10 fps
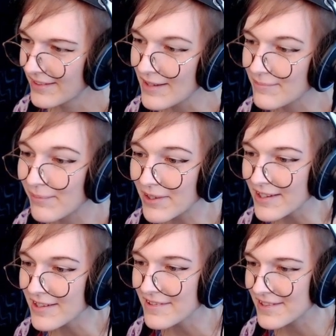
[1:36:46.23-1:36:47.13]

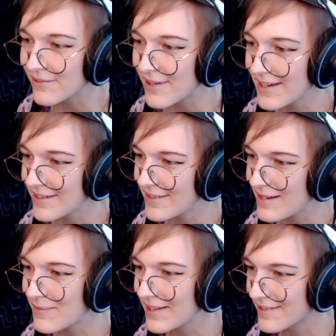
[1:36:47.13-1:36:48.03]
Marco is great at
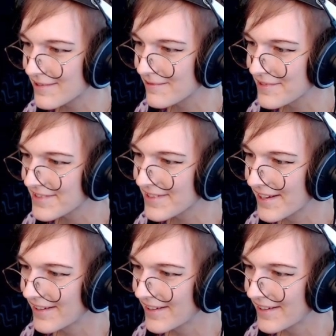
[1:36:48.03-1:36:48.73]
naming his tools.